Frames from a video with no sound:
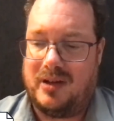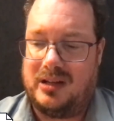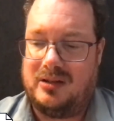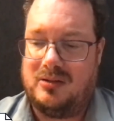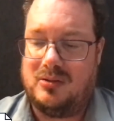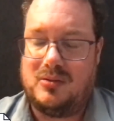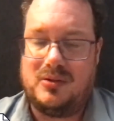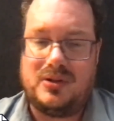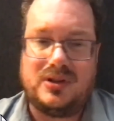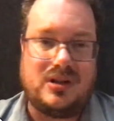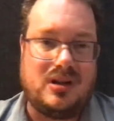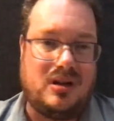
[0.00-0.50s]
And
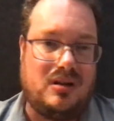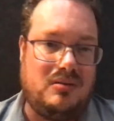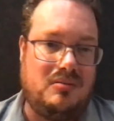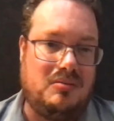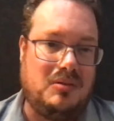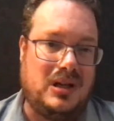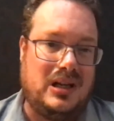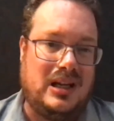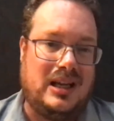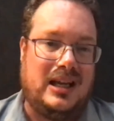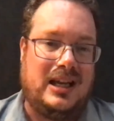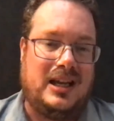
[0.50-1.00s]
also,
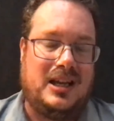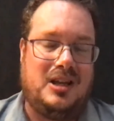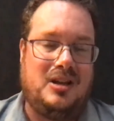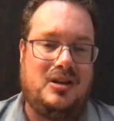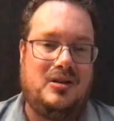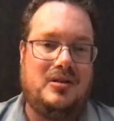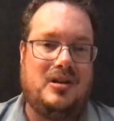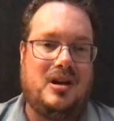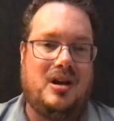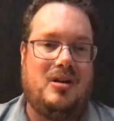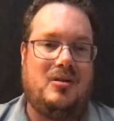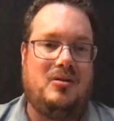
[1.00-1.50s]

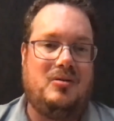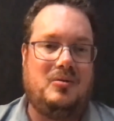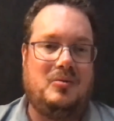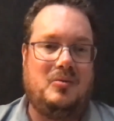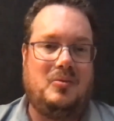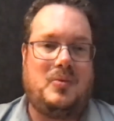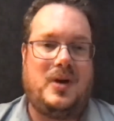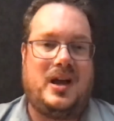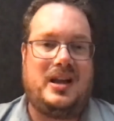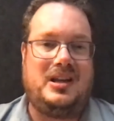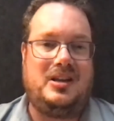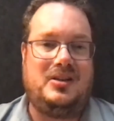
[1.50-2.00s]

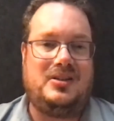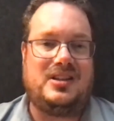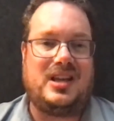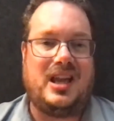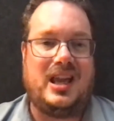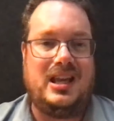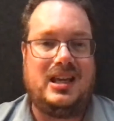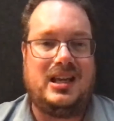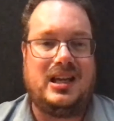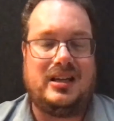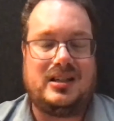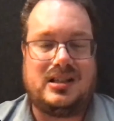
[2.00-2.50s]
when you
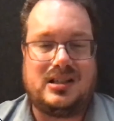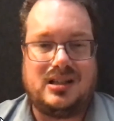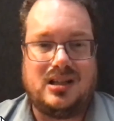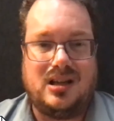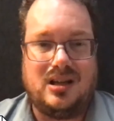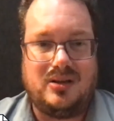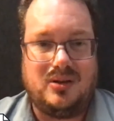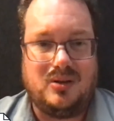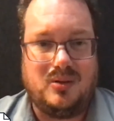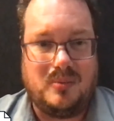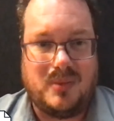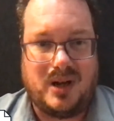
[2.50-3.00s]
take
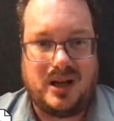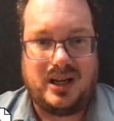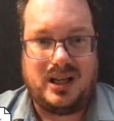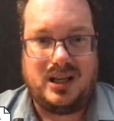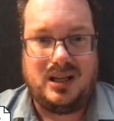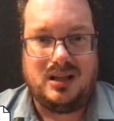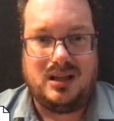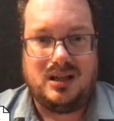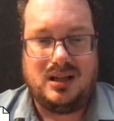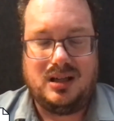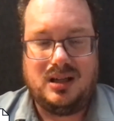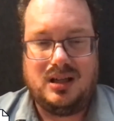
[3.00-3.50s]
external
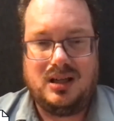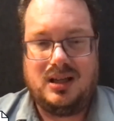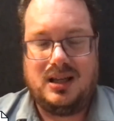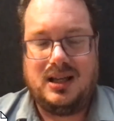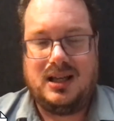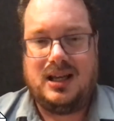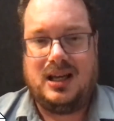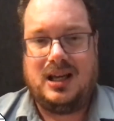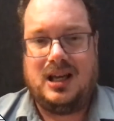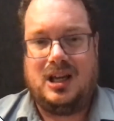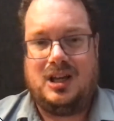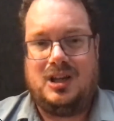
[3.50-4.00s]
money,
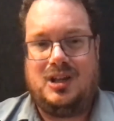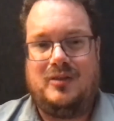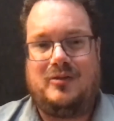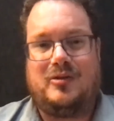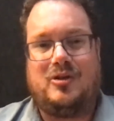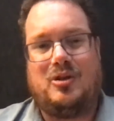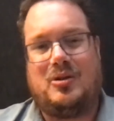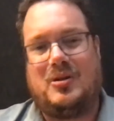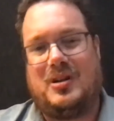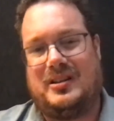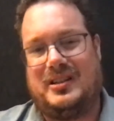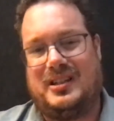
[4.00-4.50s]
you've
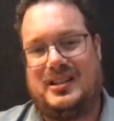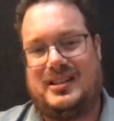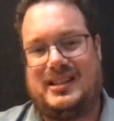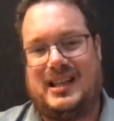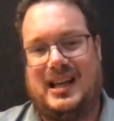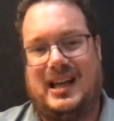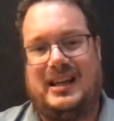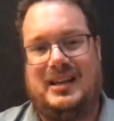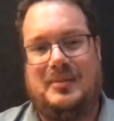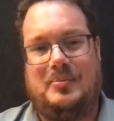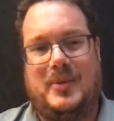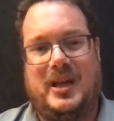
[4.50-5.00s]
got to
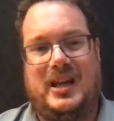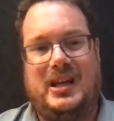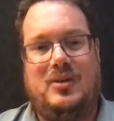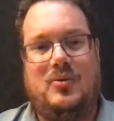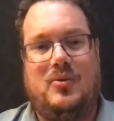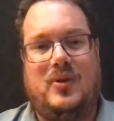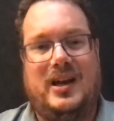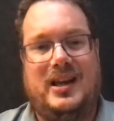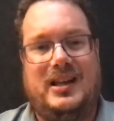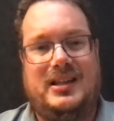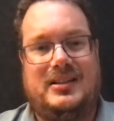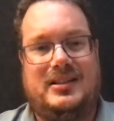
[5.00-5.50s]
understand in many
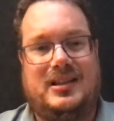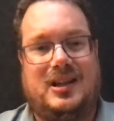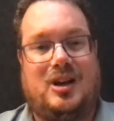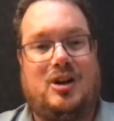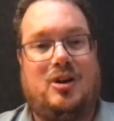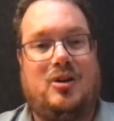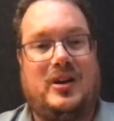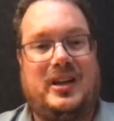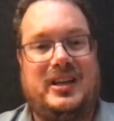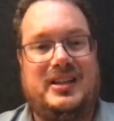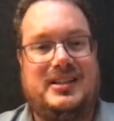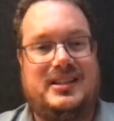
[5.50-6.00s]
ways the
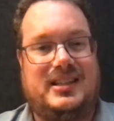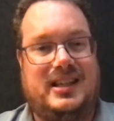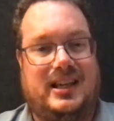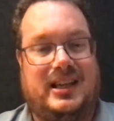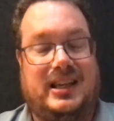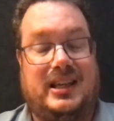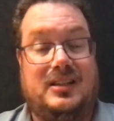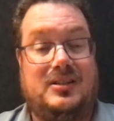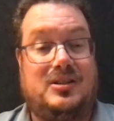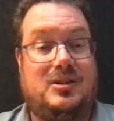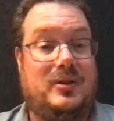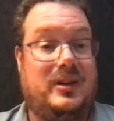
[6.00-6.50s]
clock is
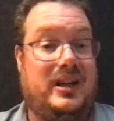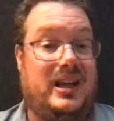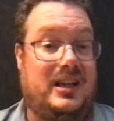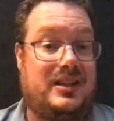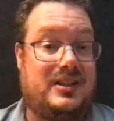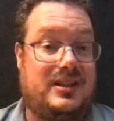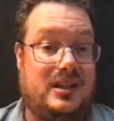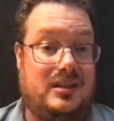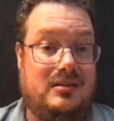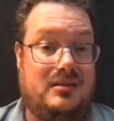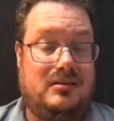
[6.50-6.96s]
ticking to an exit.